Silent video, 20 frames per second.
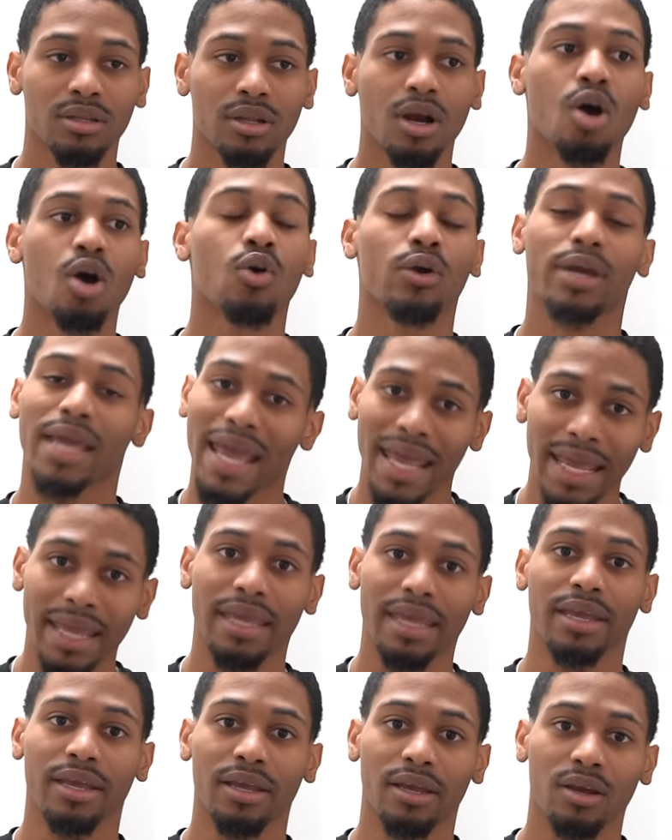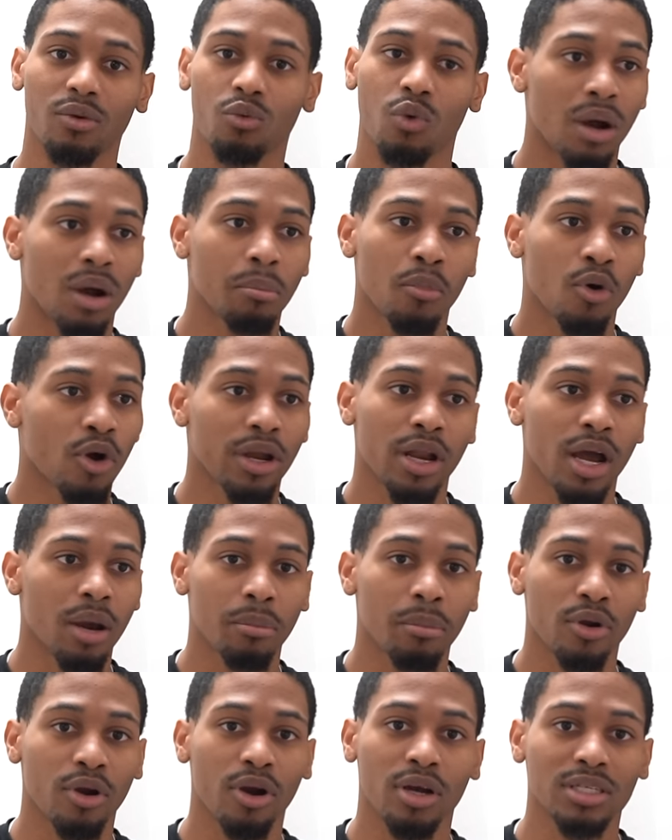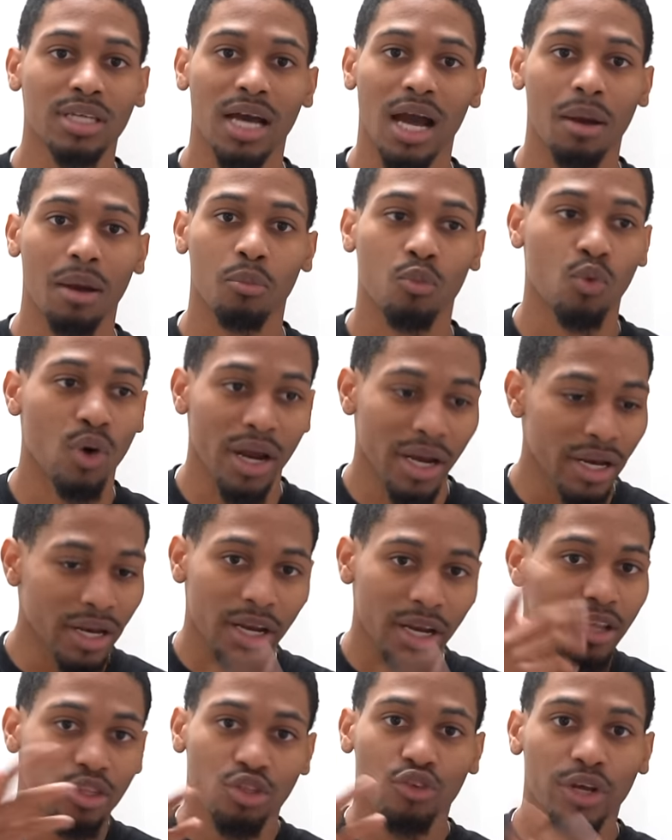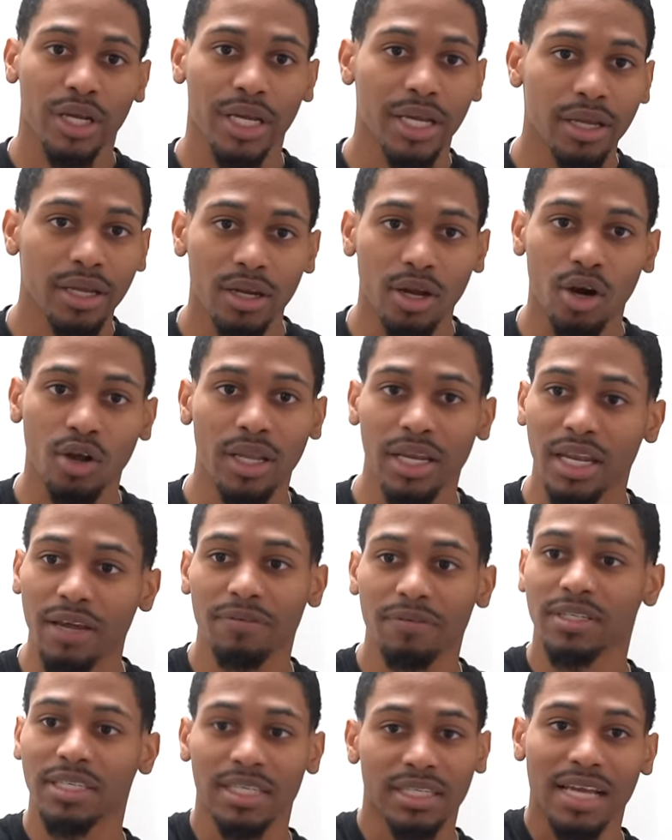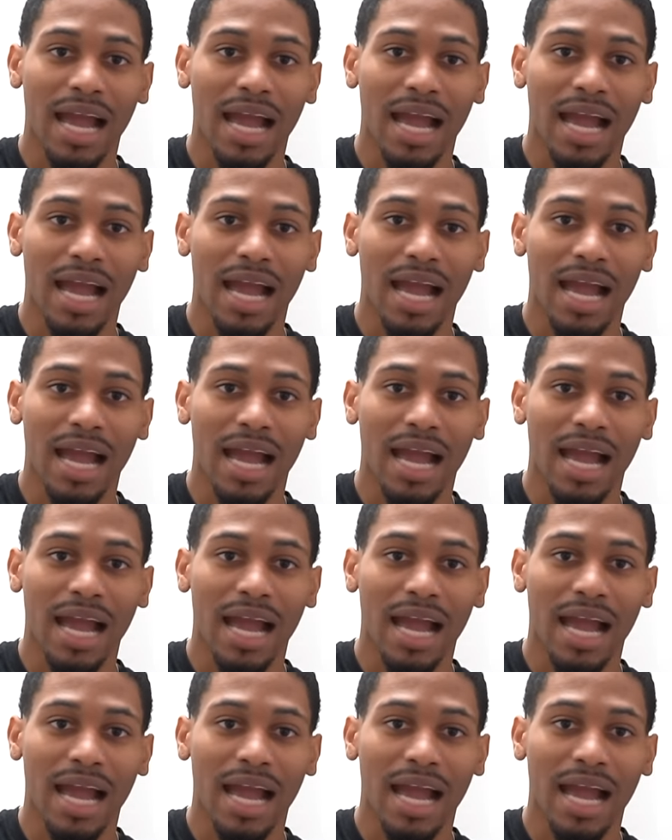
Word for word: 13. Okay. One more number on top. One and a three. The only difference is